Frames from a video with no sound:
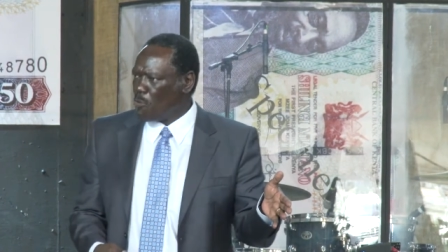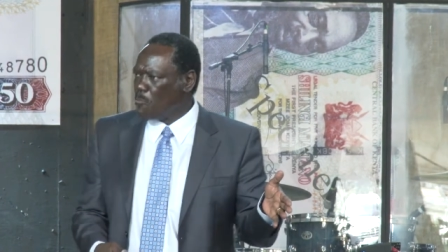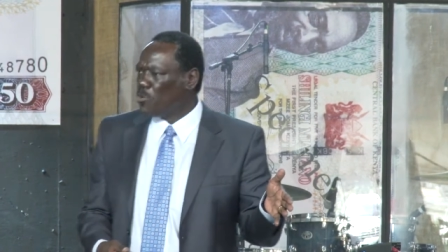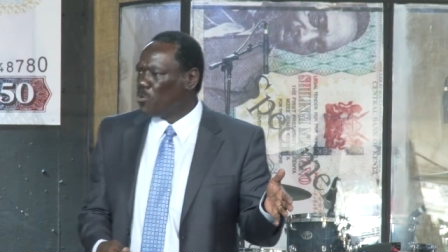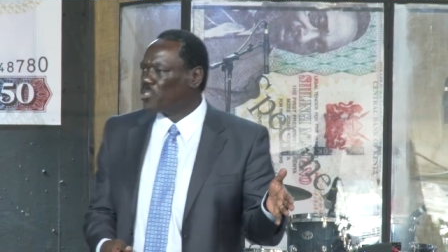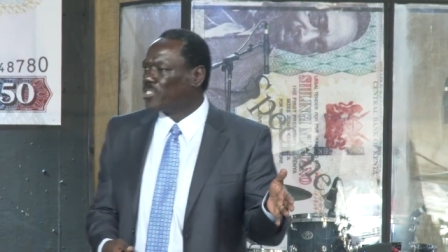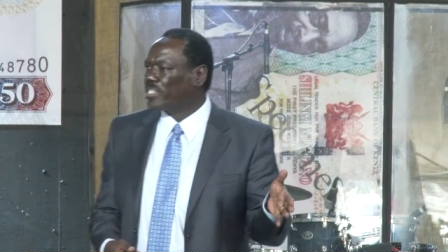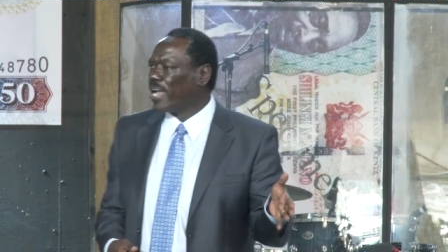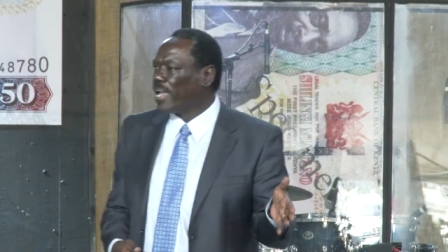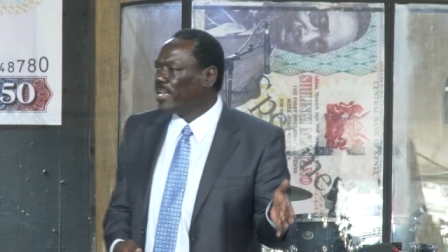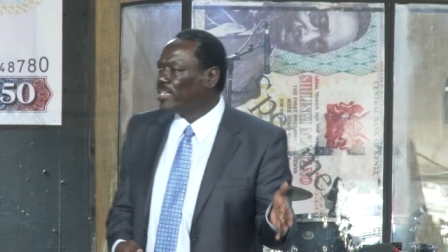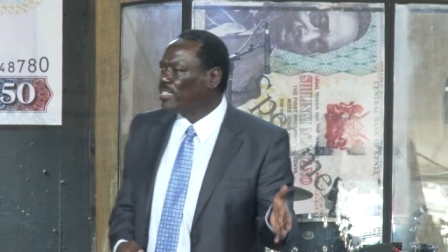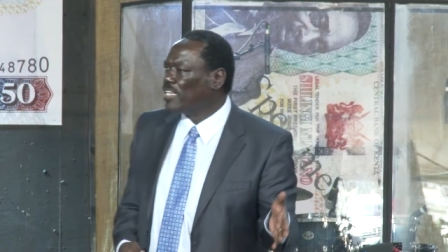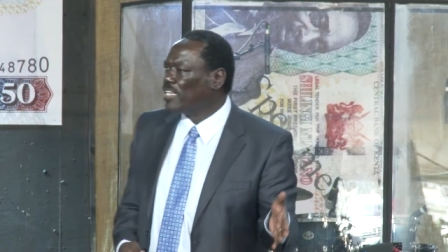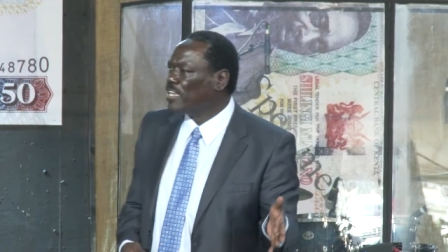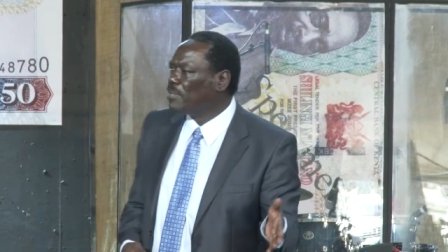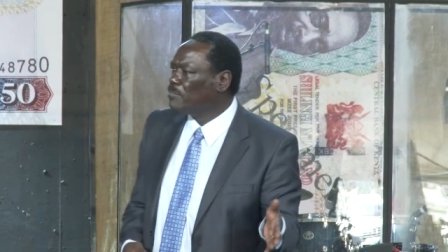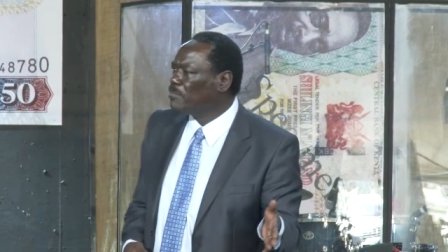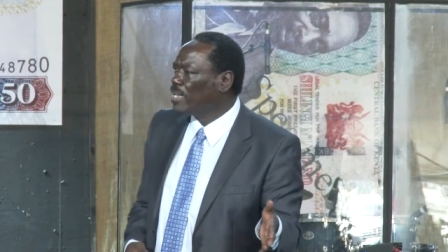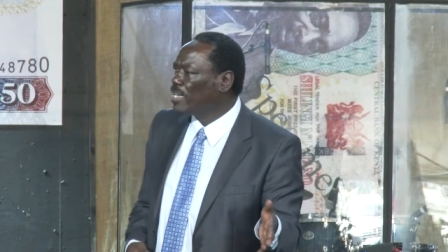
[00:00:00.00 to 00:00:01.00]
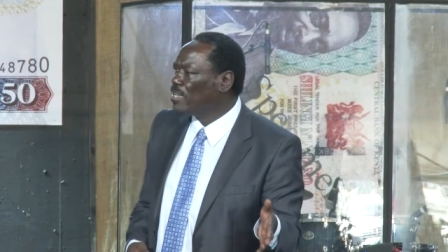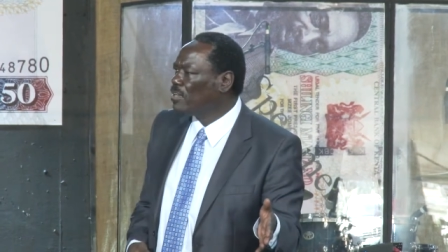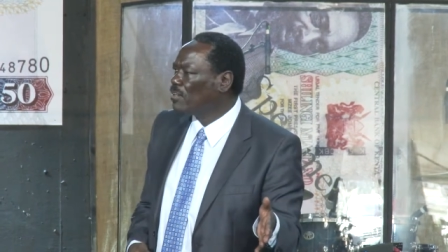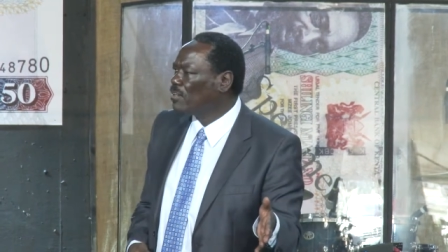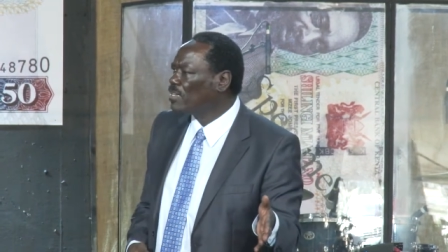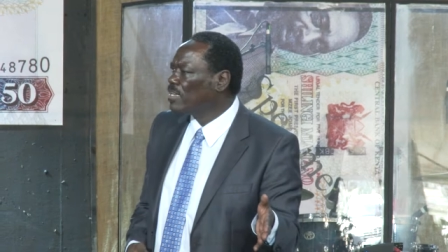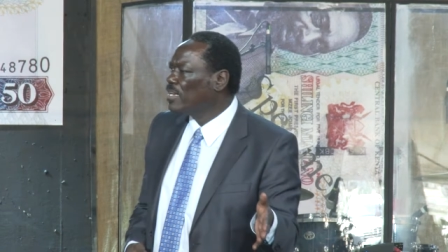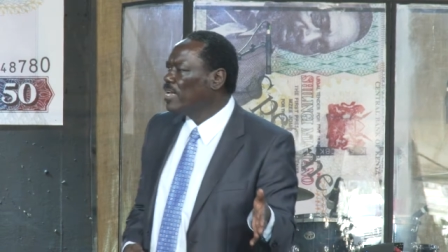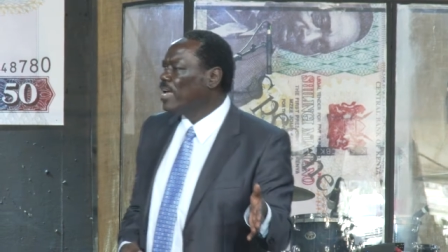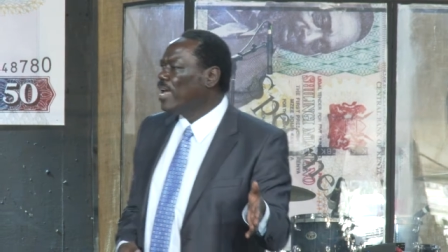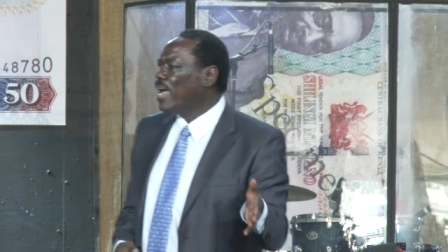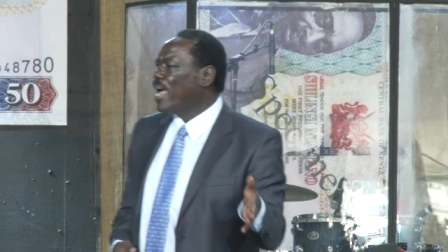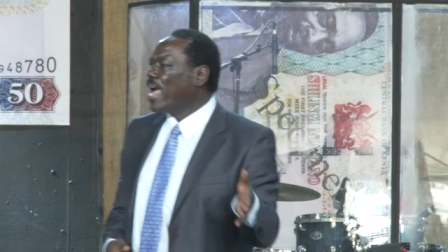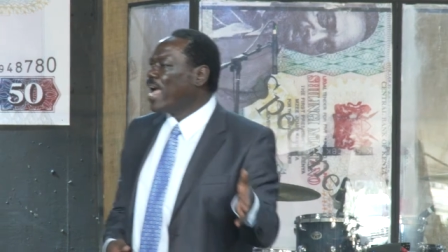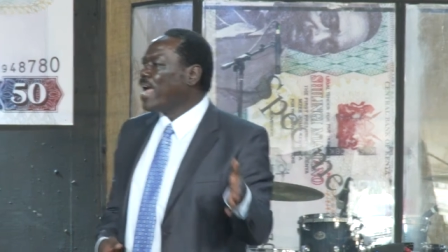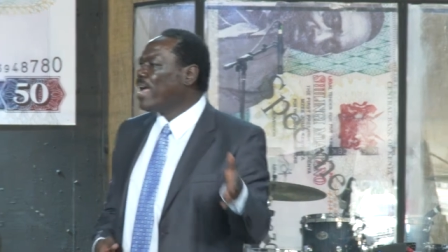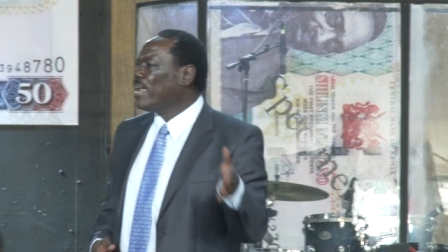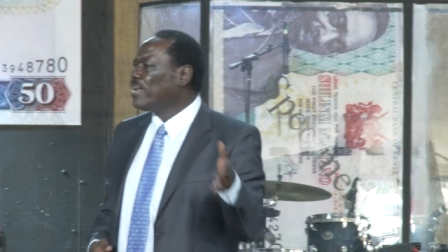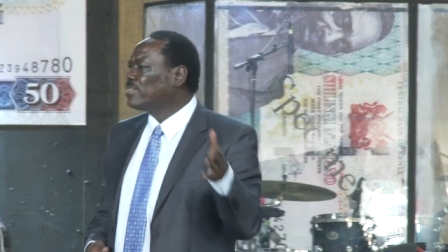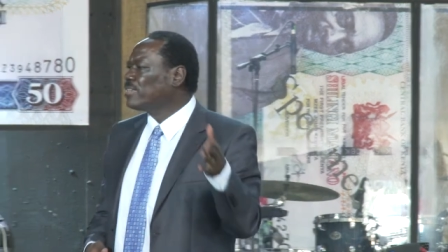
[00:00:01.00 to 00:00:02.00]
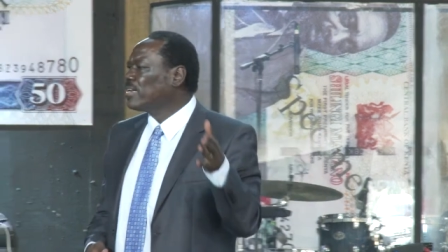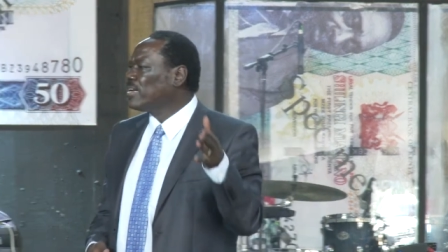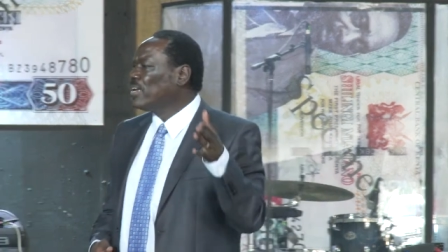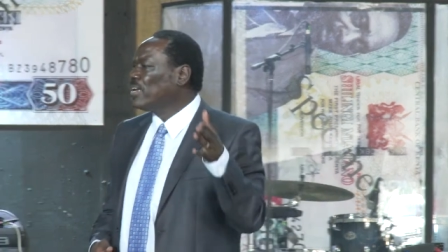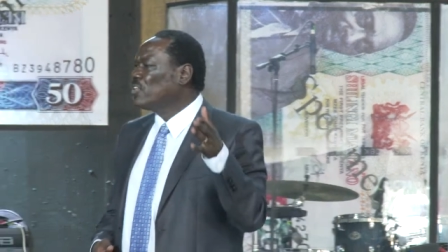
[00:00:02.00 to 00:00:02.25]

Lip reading: almost 18 million, and